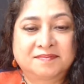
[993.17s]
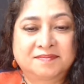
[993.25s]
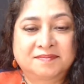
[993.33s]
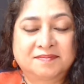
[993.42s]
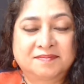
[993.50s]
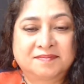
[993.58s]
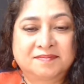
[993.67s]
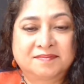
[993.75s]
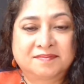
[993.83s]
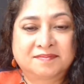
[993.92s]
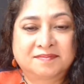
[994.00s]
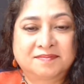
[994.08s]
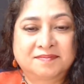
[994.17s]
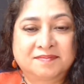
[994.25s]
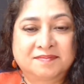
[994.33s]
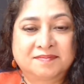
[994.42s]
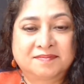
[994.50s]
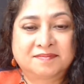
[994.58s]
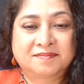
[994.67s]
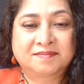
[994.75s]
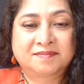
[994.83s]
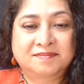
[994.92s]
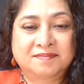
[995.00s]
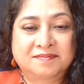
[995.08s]

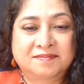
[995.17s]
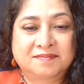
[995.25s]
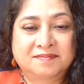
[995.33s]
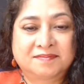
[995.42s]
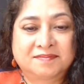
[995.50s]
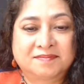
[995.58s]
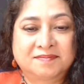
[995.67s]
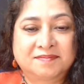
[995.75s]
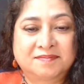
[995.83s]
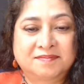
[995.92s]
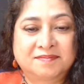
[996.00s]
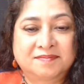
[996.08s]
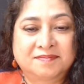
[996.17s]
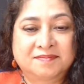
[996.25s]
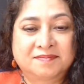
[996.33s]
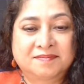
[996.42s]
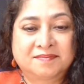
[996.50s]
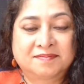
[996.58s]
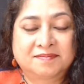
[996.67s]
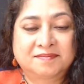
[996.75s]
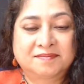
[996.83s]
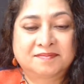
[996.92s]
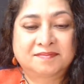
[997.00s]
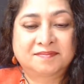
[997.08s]

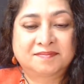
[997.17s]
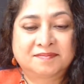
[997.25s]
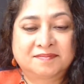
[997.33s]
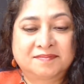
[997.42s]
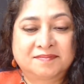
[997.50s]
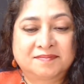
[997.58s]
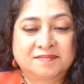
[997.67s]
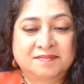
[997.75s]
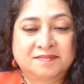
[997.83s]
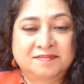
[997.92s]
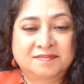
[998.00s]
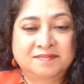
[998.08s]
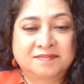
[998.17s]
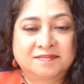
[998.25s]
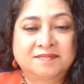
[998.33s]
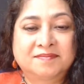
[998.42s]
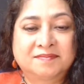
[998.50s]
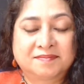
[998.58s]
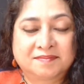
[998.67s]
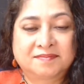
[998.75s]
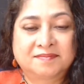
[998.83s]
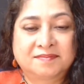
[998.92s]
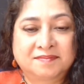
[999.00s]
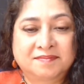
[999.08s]

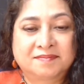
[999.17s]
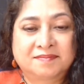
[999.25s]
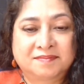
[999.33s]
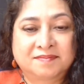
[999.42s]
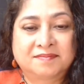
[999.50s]
No words are spoken by the person on screen.